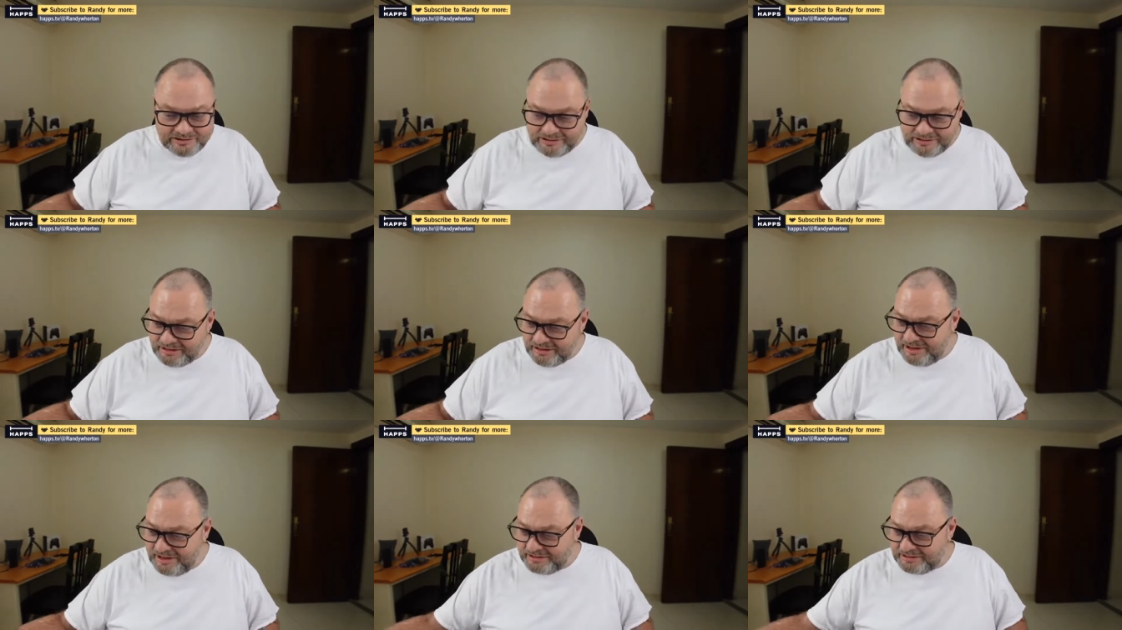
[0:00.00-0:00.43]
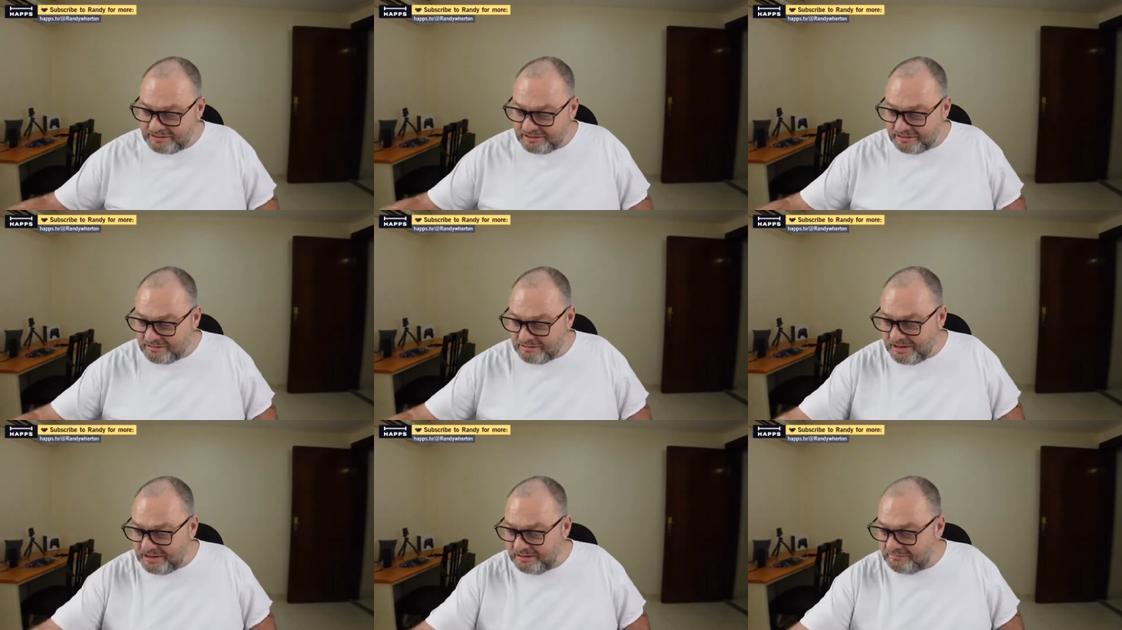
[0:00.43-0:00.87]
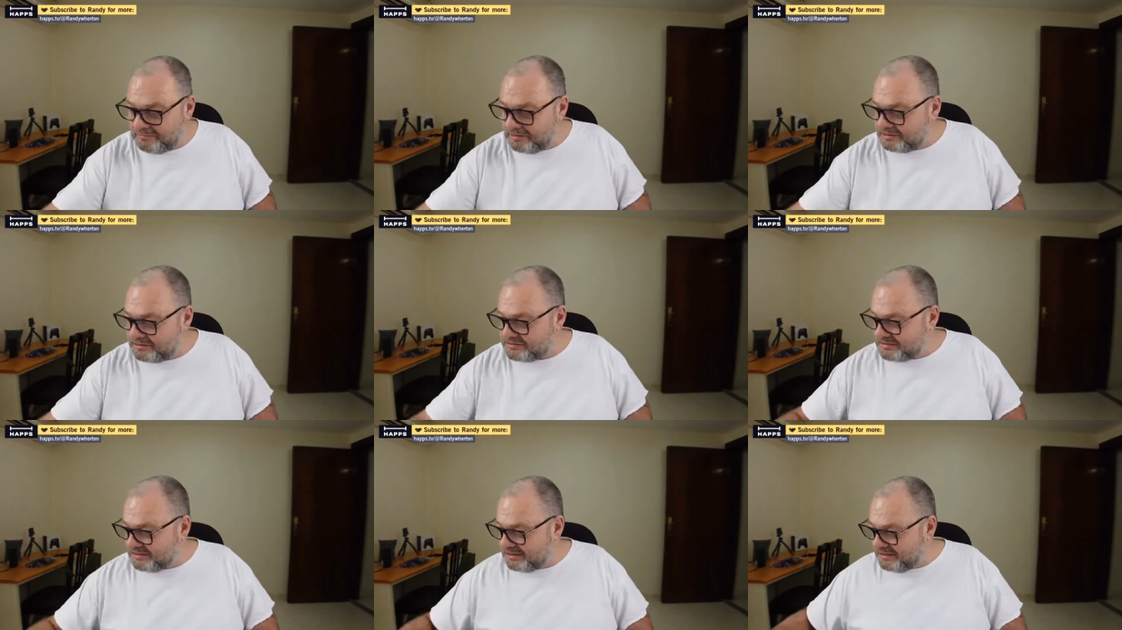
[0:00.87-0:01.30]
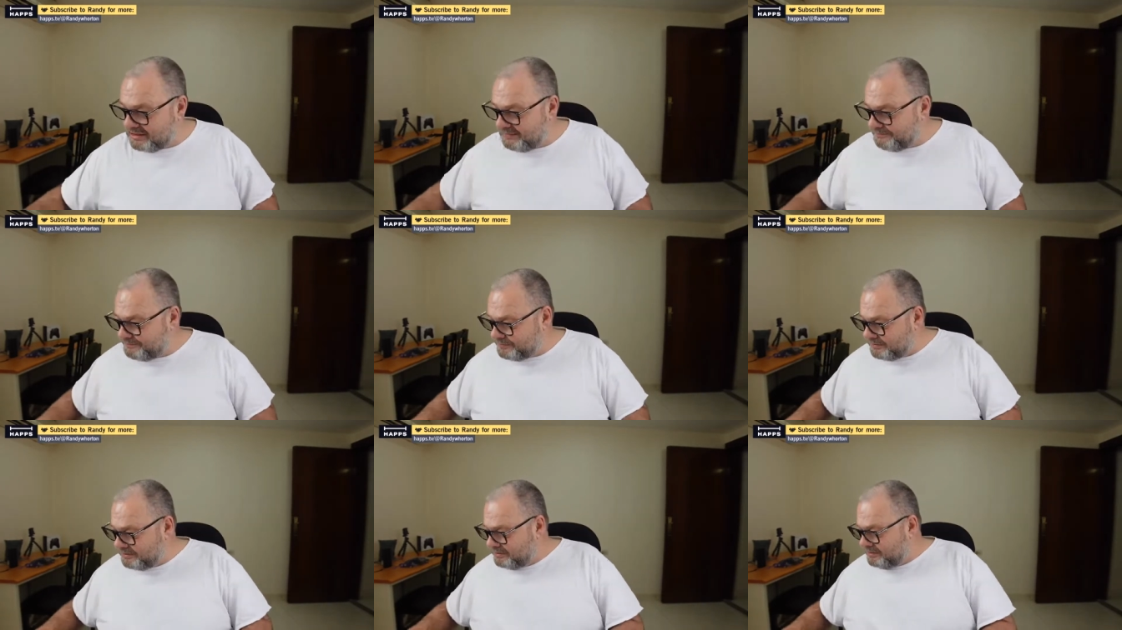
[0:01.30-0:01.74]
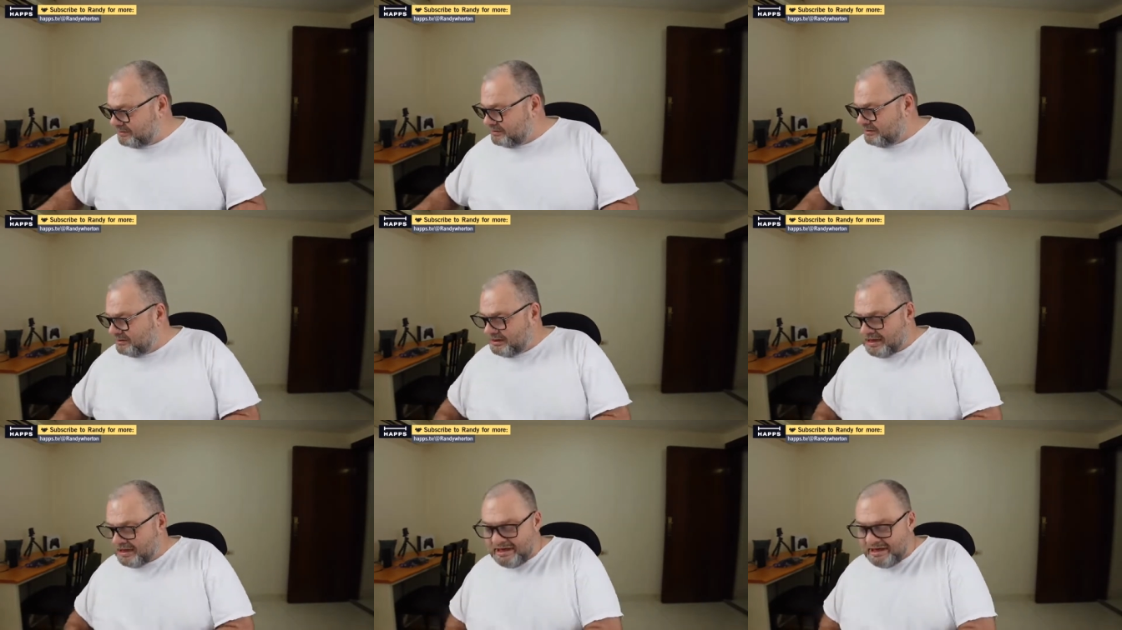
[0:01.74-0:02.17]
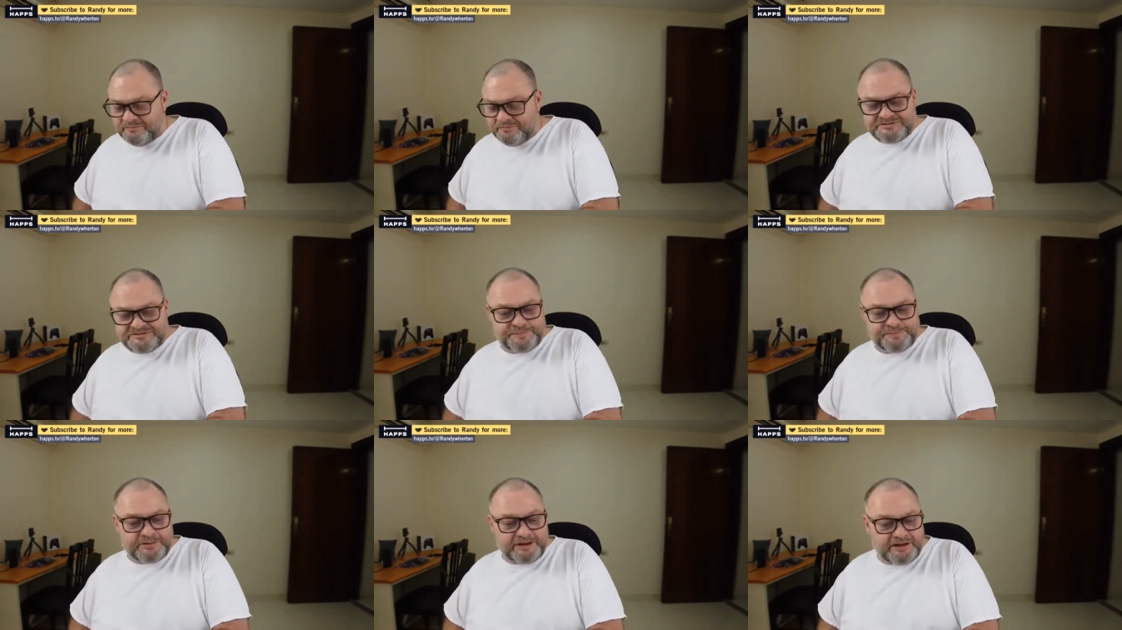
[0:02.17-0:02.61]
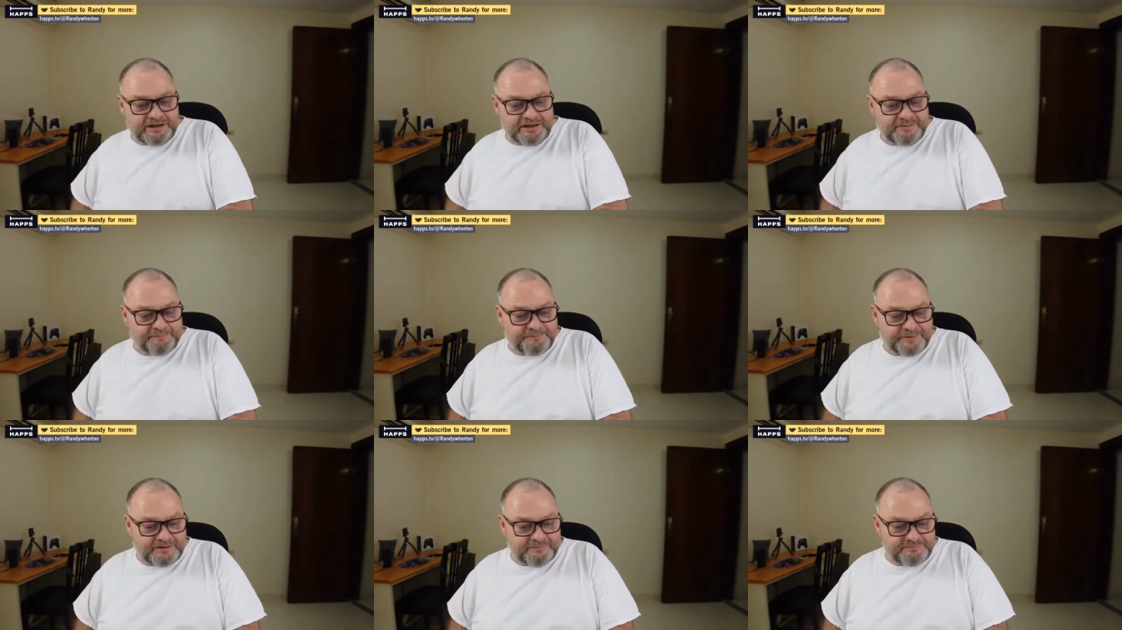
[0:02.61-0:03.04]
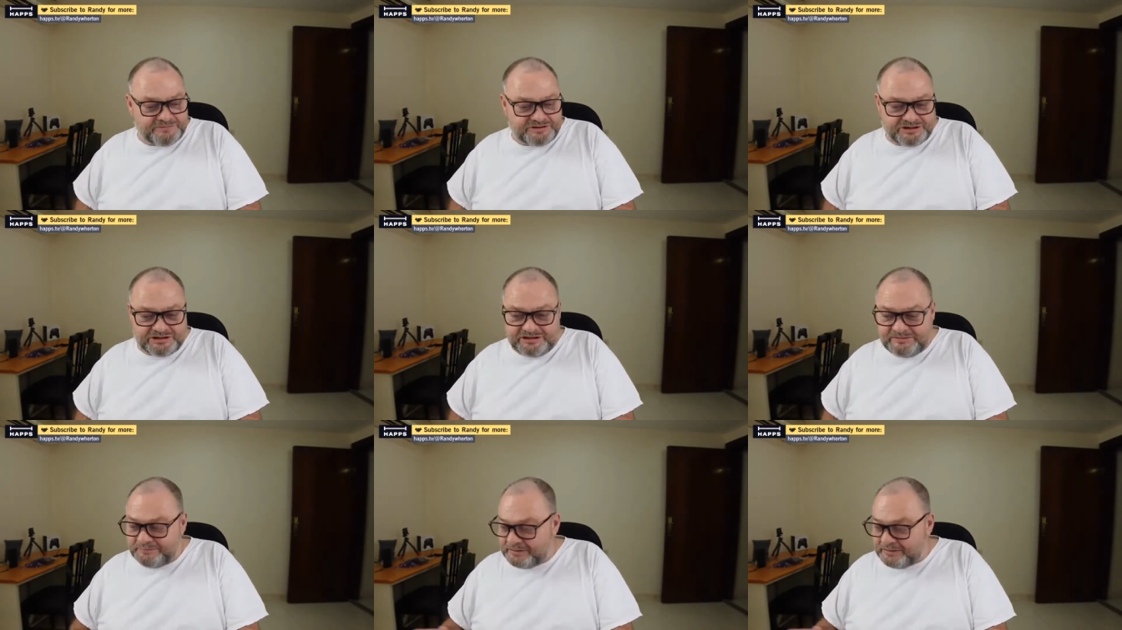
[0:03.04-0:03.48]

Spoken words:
Greg the Great, what's up? I was playing PUBG,